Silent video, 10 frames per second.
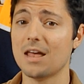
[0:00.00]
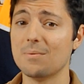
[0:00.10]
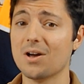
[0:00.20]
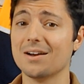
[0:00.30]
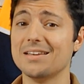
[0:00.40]

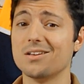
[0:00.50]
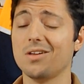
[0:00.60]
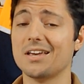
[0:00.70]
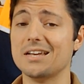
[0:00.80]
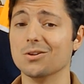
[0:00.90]
Then we got
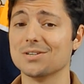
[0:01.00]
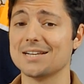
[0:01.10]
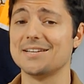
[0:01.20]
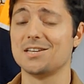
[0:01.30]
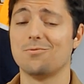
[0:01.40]
Nikolai
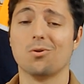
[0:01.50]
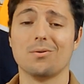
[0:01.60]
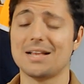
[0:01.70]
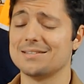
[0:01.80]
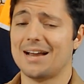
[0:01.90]
Ehlers at
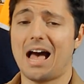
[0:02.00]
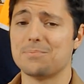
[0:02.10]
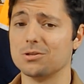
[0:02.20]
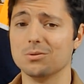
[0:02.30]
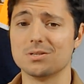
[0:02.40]
64. That's an
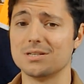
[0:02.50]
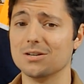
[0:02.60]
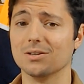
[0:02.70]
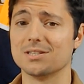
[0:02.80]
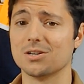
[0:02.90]
absolute
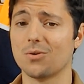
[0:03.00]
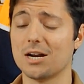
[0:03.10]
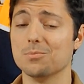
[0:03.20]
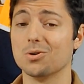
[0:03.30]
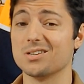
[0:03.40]
steal. It's
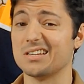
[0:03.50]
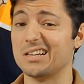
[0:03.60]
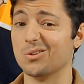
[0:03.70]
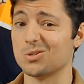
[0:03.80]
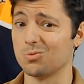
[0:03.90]
incredible because
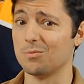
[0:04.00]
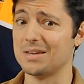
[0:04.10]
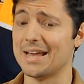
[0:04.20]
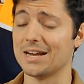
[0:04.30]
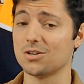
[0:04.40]
Ehlers will
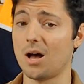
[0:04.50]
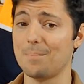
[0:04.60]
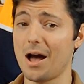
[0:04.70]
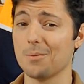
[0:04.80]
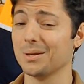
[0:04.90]
be getting
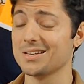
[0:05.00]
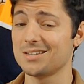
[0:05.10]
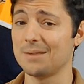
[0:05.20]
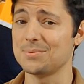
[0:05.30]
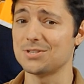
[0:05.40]
top power play
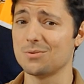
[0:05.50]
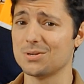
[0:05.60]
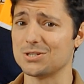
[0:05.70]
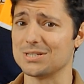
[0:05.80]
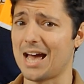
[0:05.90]
this time this year,
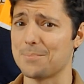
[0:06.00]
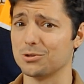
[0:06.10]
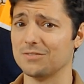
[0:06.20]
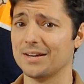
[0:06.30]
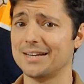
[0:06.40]
which is
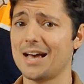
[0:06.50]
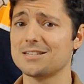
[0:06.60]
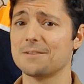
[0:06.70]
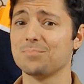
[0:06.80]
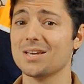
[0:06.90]
absolutely
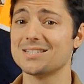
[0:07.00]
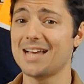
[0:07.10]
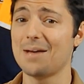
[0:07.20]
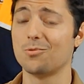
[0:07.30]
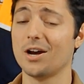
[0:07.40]
fantastic.
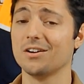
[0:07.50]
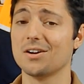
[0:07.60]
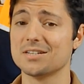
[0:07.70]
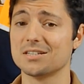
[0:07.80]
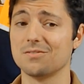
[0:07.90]
Sam
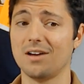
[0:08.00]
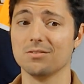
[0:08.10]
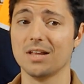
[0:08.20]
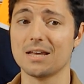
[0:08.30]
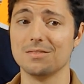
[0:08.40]
Reinhart
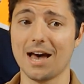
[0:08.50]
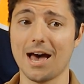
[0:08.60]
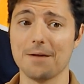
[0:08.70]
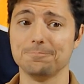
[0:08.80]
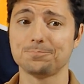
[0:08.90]
65, like
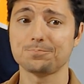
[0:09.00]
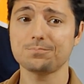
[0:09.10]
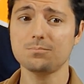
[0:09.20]
that.